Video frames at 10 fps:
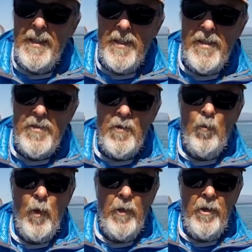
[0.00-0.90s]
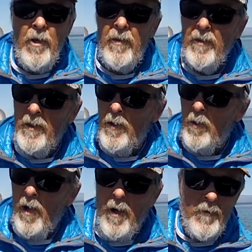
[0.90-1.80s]
it is, and where you
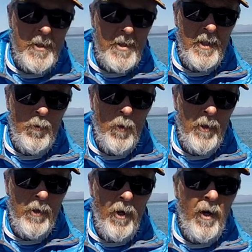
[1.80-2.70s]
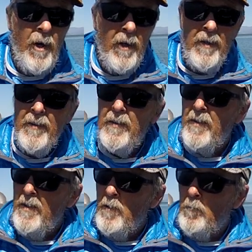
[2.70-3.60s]
know, obviously where you are.
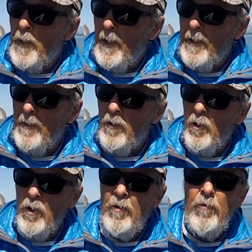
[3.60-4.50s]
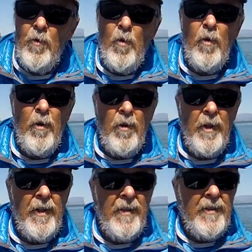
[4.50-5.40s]
But look for
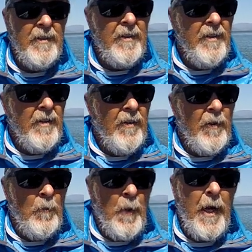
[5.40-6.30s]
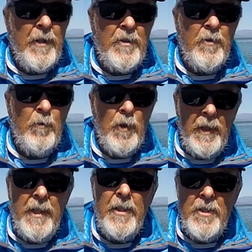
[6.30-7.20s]
the bite to
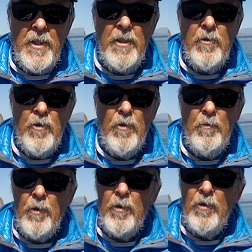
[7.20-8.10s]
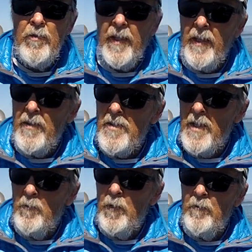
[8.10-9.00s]
really continue to improve. Like I
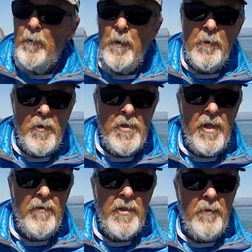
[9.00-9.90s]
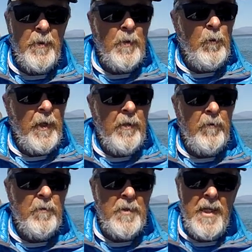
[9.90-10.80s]
said, we've bumped ourselves up in a week
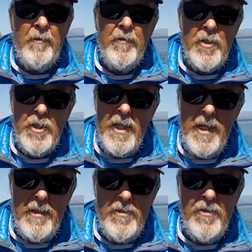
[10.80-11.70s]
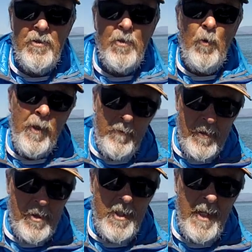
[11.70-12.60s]
from 10 fish days to 20
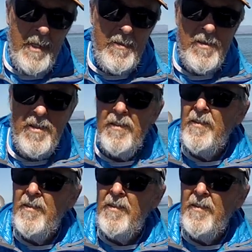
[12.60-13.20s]
fish days.